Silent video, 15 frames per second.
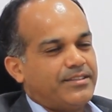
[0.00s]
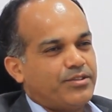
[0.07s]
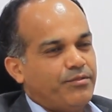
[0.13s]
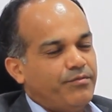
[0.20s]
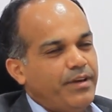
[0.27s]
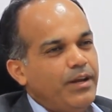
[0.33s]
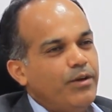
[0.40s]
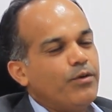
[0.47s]
So
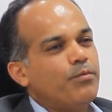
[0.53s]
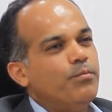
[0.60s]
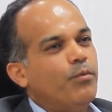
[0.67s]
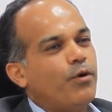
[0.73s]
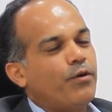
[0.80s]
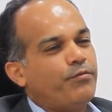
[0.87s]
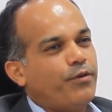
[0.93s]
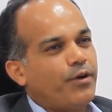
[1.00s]
we look
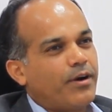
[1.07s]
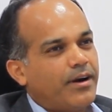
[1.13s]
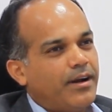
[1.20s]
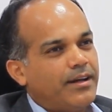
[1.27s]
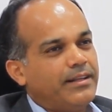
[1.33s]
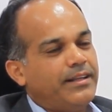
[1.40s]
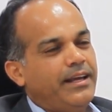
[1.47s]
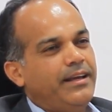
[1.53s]
more for
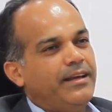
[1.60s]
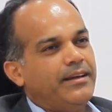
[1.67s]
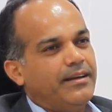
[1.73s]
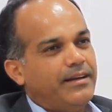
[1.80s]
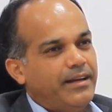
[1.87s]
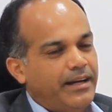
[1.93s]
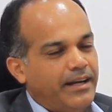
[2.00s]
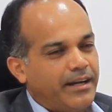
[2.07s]
the
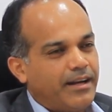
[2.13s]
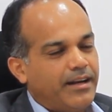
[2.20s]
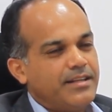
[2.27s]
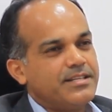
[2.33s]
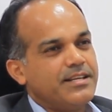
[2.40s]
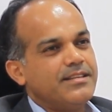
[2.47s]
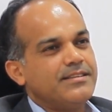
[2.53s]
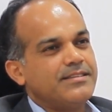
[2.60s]

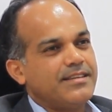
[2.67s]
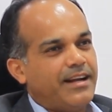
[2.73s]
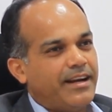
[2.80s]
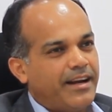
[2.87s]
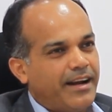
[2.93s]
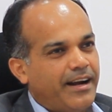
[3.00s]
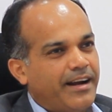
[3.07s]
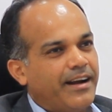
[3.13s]
intelligence
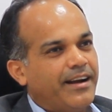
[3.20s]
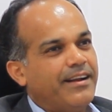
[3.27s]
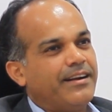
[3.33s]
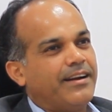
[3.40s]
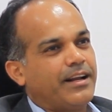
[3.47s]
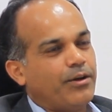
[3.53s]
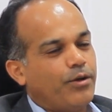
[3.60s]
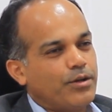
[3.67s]
and the
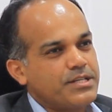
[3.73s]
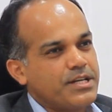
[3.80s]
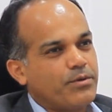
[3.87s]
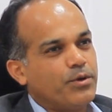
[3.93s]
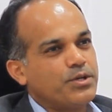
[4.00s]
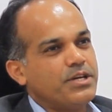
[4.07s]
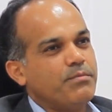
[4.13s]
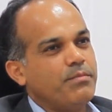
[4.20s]
technology
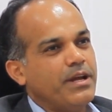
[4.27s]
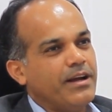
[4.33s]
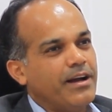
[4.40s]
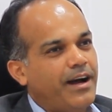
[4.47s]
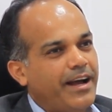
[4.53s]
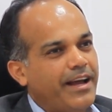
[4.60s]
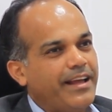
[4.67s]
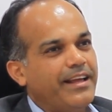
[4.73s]
quotient being
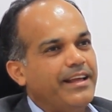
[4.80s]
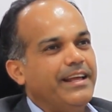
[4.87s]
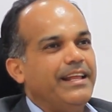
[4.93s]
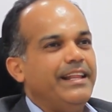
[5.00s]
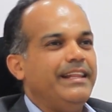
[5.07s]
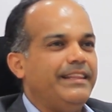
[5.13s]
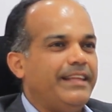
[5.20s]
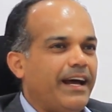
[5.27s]
high
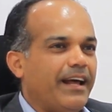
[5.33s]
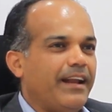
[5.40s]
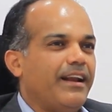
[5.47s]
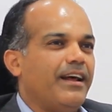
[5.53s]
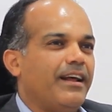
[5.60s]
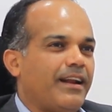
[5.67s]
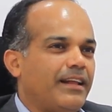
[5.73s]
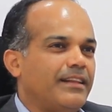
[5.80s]

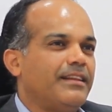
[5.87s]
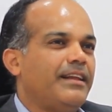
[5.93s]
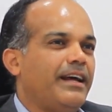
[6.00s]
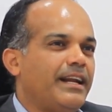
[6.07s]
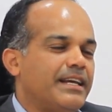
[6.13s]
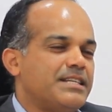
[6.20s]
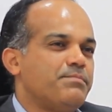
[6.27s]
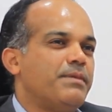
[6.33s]
rather
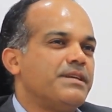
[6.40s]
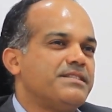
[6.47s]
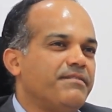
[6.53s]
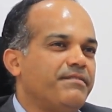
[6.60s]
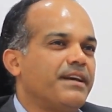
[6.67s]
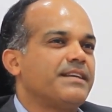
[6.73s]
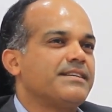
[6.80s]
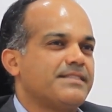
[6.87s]
than a
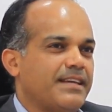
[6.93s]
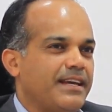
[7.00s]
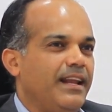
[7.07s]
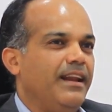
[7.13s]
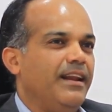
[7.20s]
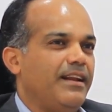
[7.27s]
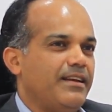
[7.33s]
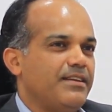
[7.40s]
specific
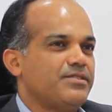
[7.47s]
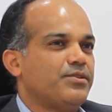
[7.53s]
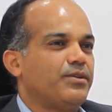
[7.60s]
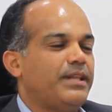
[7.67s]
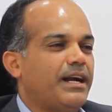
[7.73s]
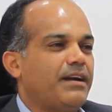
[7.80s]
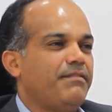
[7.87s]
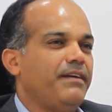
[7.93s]
skill.
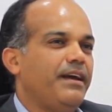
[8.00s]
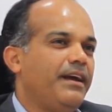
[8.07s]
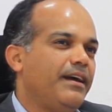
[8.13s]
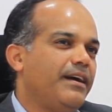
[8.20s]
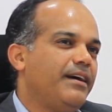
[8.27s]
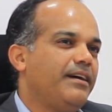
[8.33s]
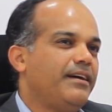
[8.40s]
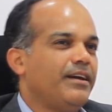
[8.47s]
So that
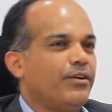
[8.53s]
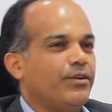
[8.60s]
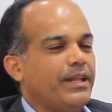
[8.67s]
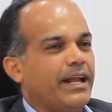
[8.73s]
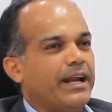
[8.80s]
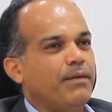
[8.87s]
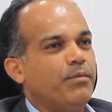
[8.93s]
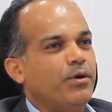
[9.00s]
way, you know,
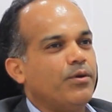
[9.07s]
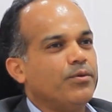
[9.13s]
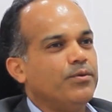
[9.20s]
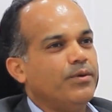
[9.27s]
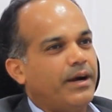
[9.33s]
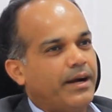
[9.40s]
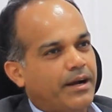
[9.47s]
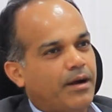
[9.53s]
they're able
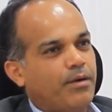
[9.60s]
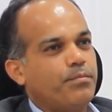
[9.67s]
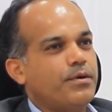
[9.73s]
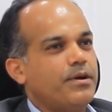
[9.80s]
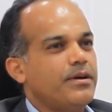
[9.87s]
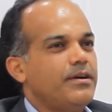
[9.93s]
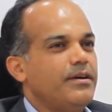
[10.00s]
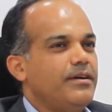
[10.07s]
to adapt,
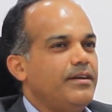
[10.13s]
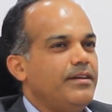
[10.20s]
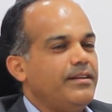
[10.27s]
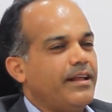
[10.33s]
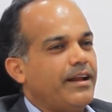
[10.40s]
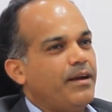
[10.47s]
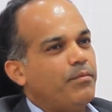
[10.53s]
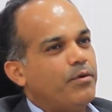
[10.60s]

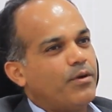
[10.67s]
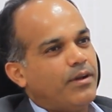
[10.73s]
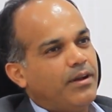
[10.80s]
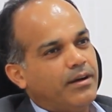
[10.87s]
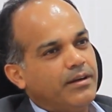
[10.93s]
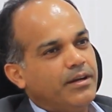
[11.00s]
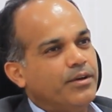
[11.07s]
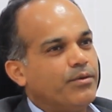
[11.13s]
they're able to
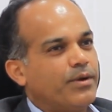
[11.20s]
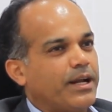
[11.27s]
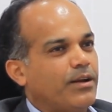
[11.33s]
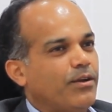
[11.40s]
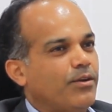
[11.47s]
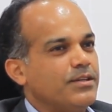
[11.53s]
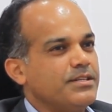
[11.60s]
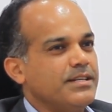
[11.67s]
learn new
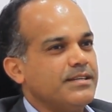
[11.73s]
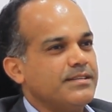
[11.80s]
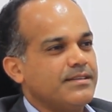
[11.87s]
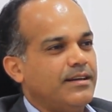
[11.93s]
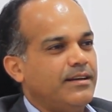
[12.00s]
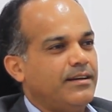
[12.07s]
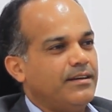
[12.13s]
technologies